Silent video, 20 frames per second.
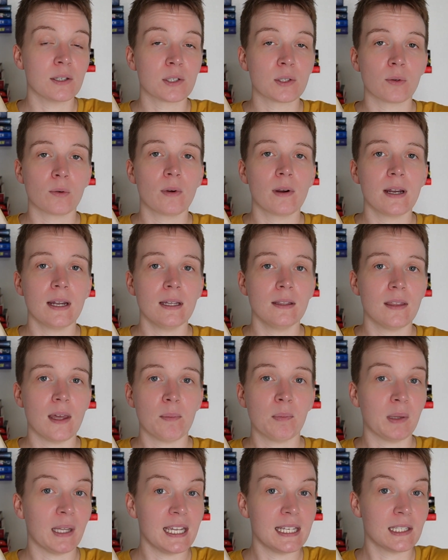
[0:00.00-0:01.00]
story
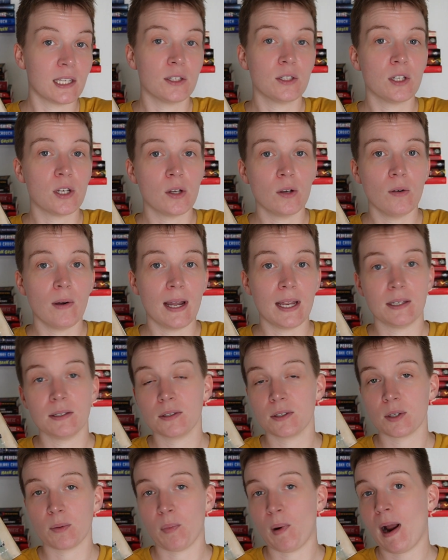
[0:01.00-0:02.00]
that pleases you and
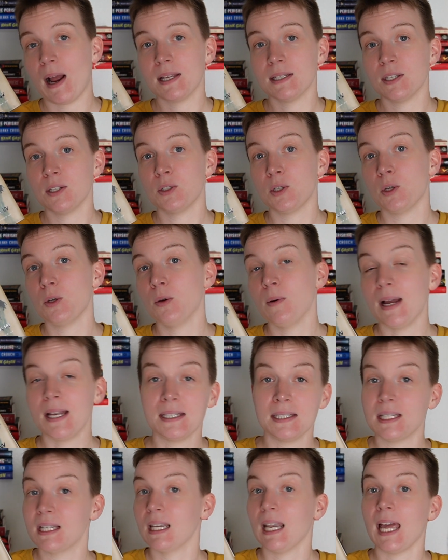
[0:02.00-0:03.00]
surprises you
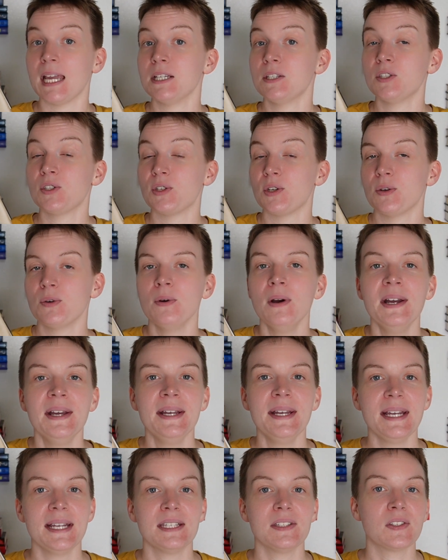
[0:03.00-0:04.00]
and delights you
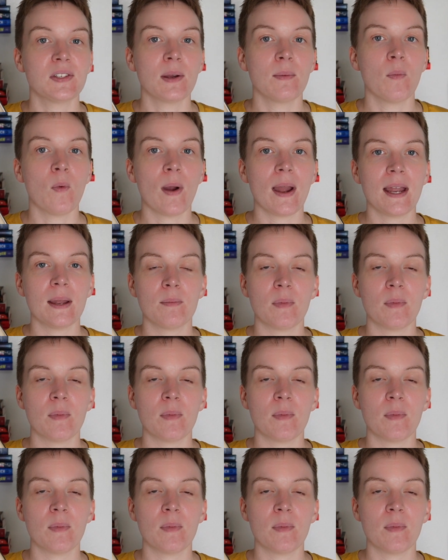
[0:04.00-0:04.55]
in some way.